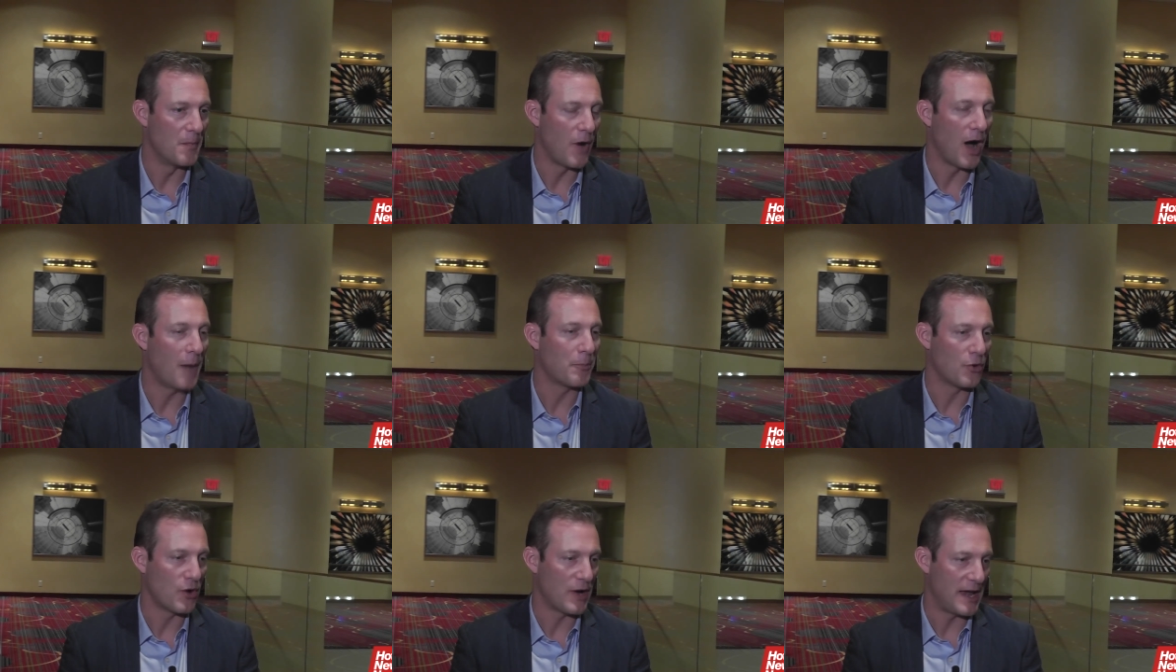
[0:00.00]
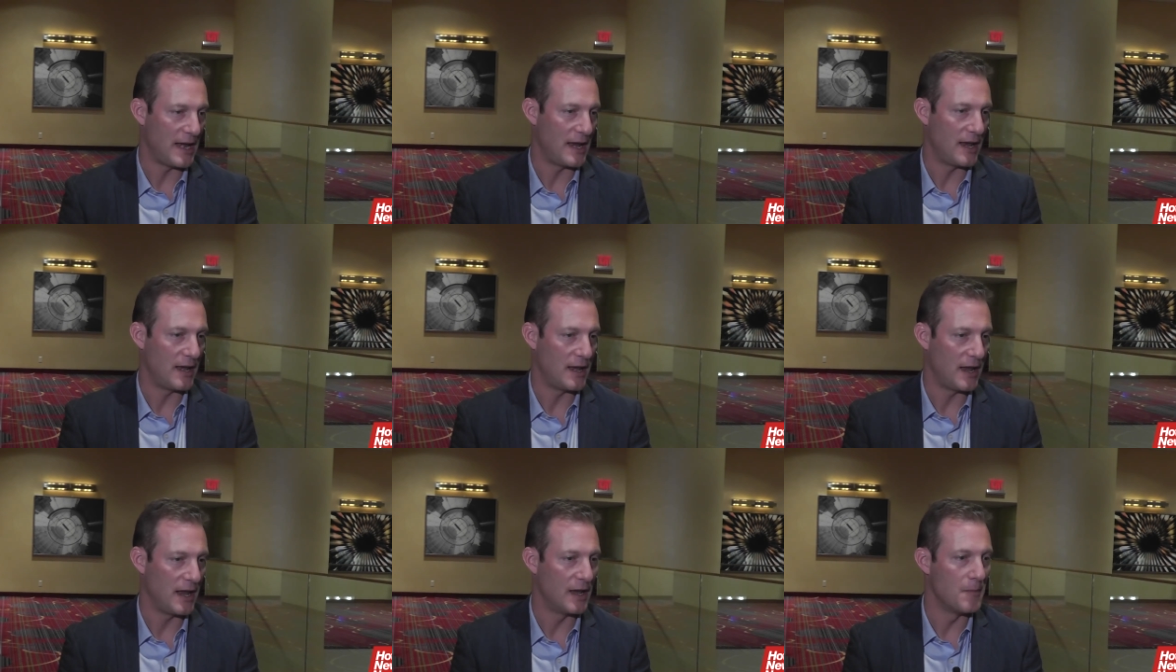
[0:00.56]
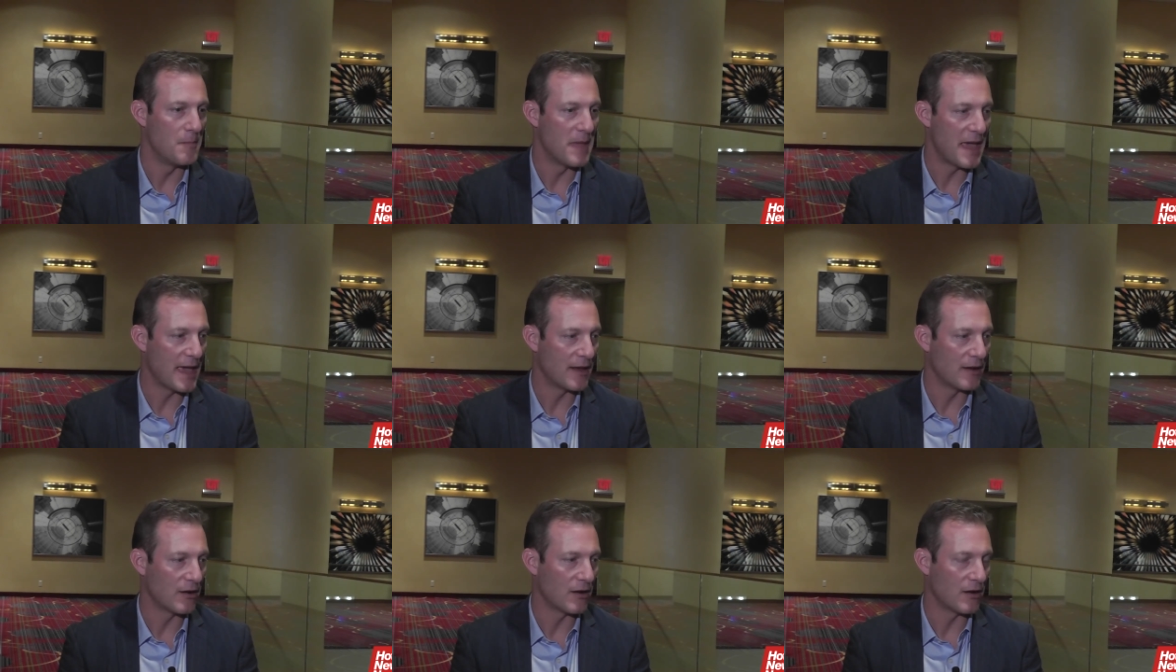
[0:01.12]
operated in a
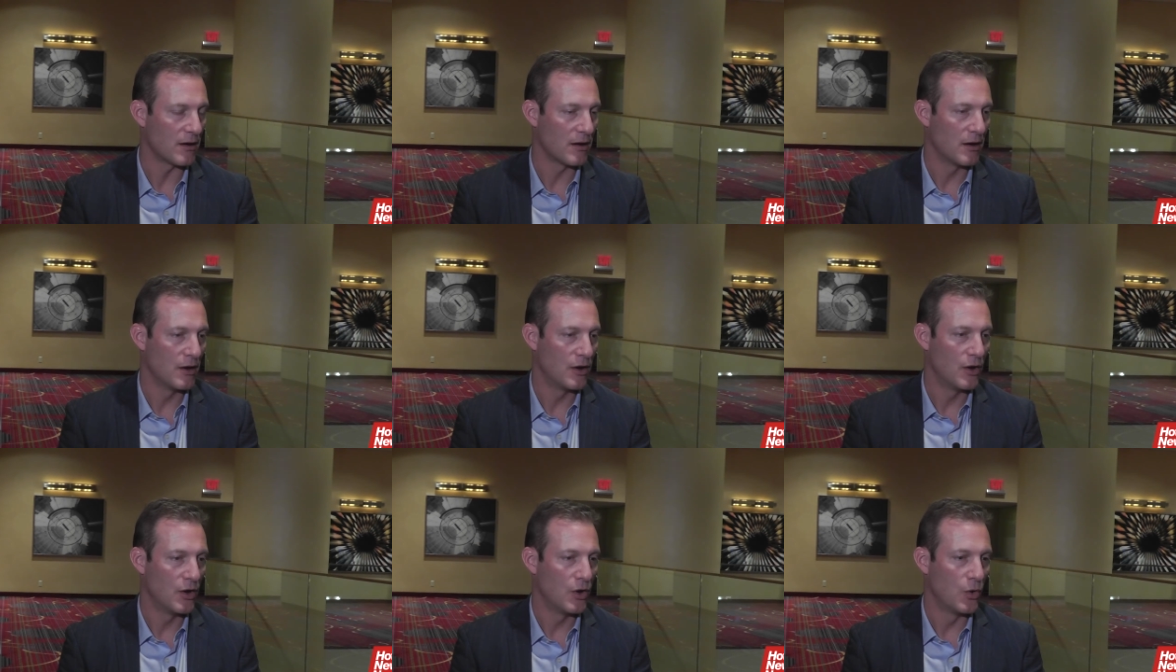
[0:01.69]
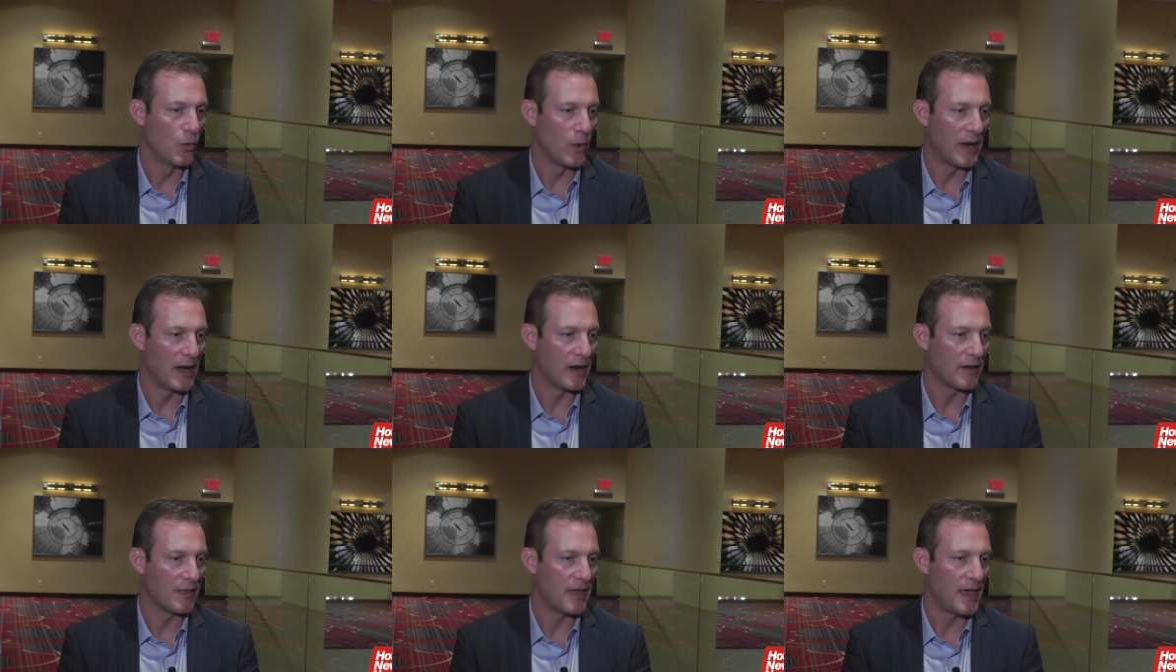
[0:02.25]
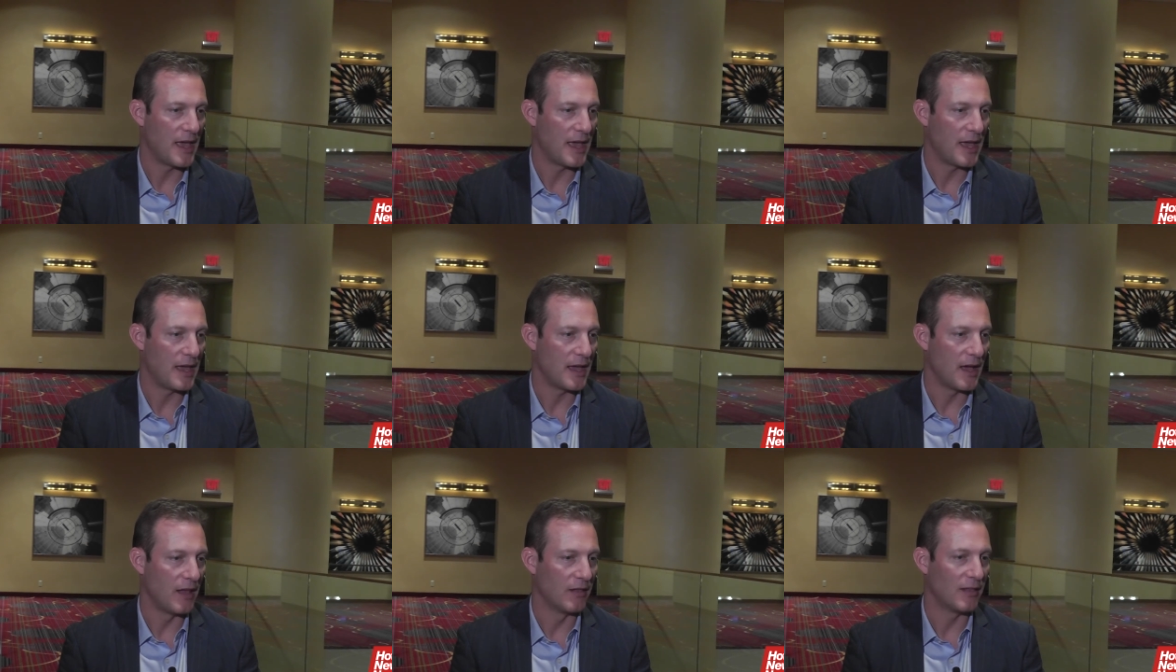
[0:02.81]
manner where
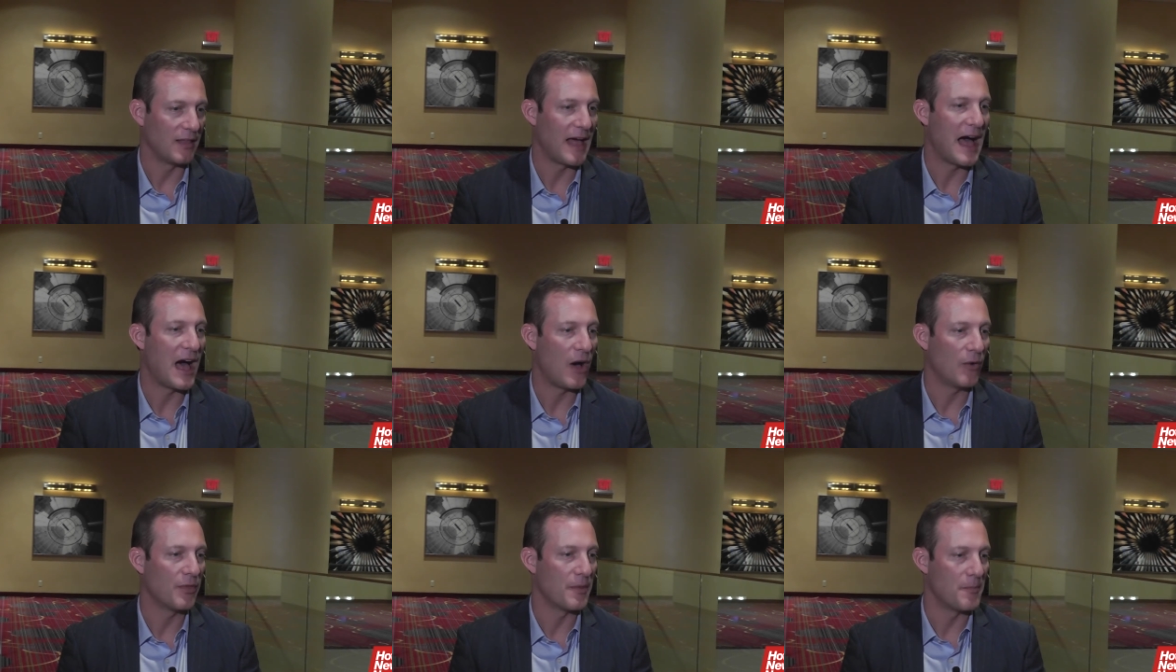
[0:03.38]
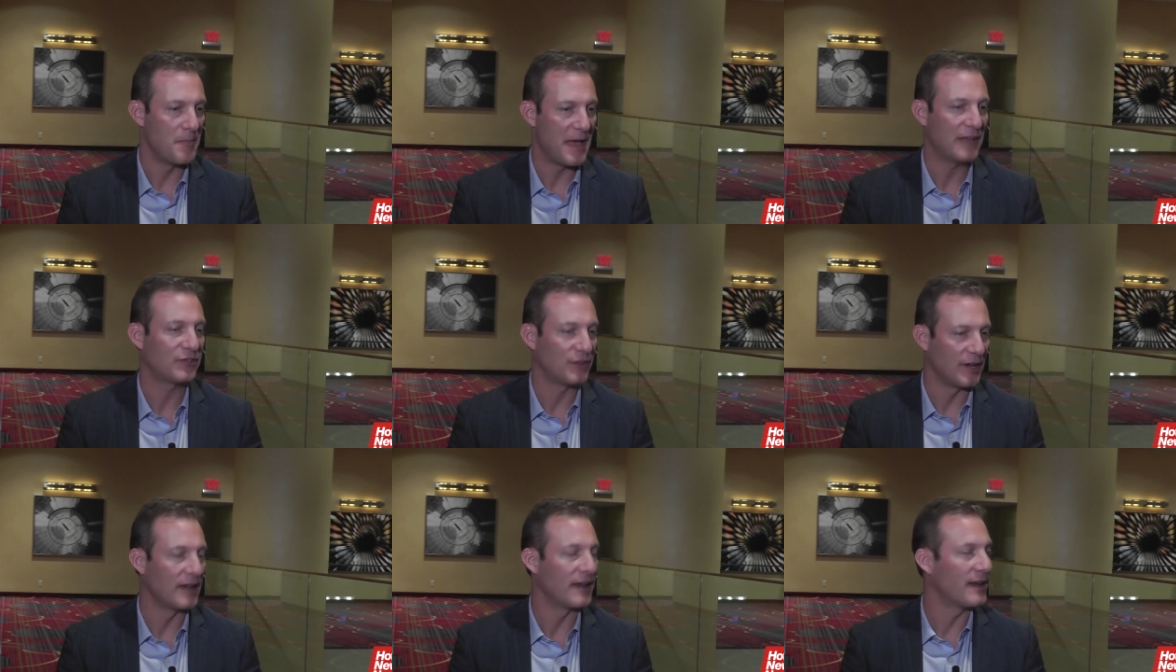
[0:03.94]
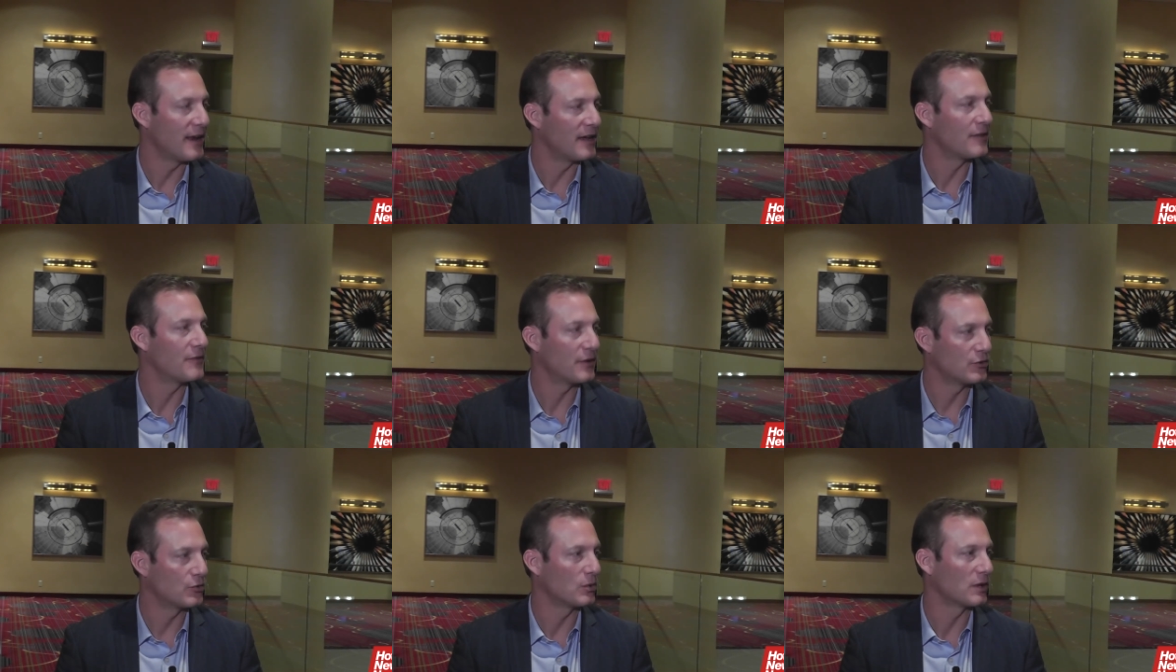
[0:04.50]
they allow the best in an
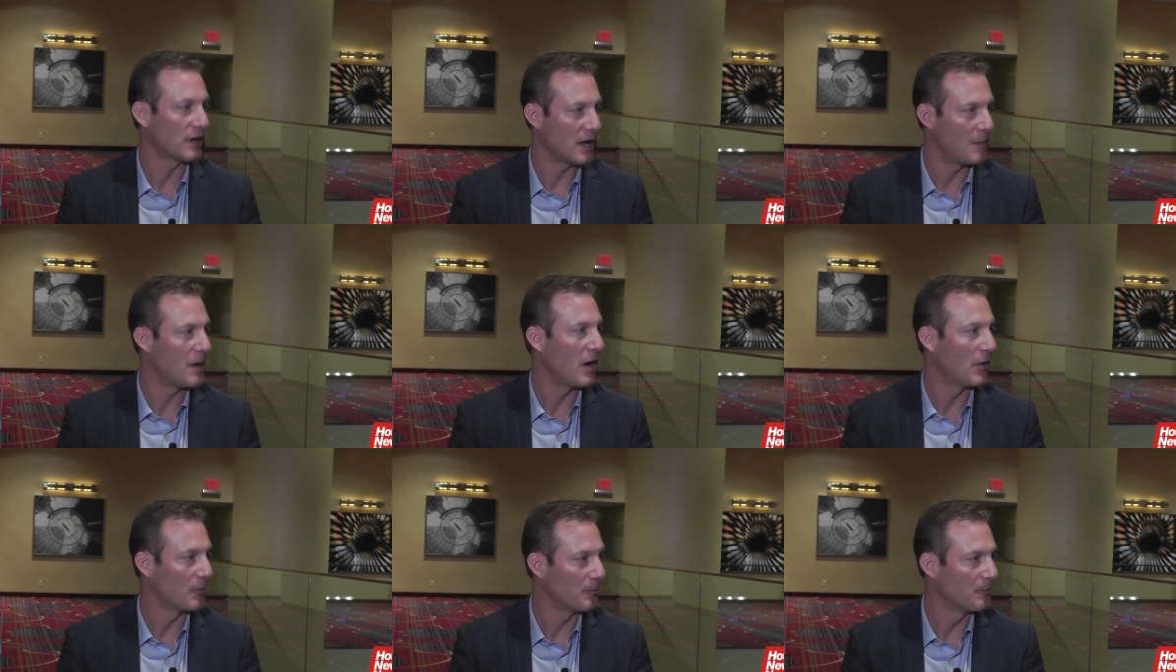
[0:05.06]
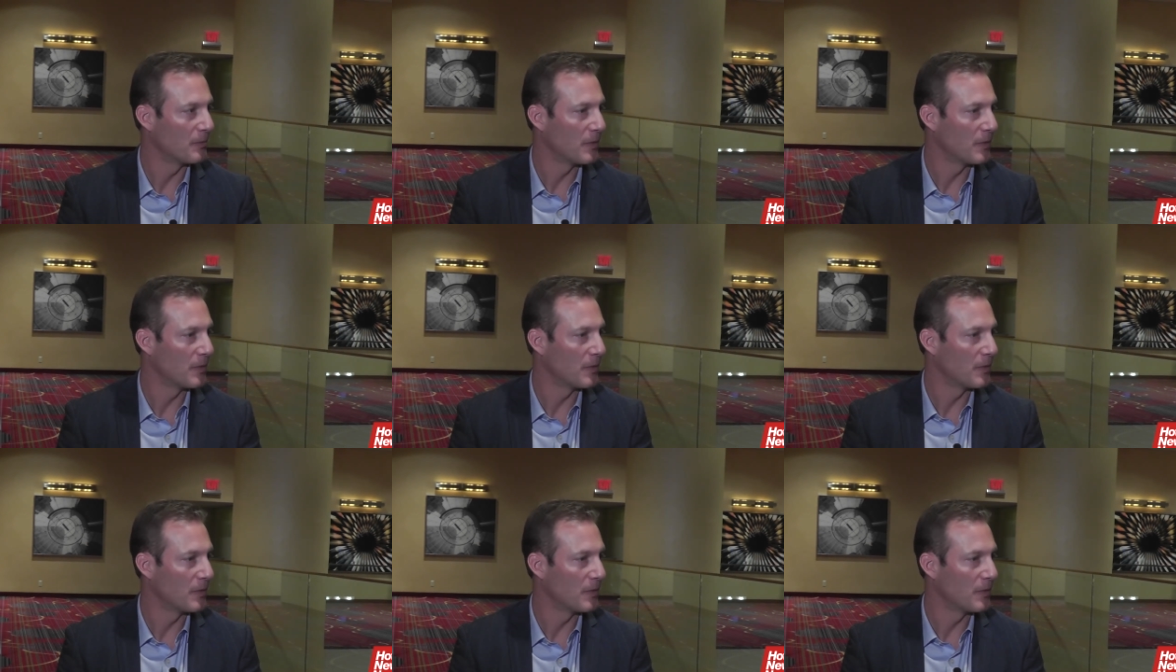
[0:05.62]
individual to come out.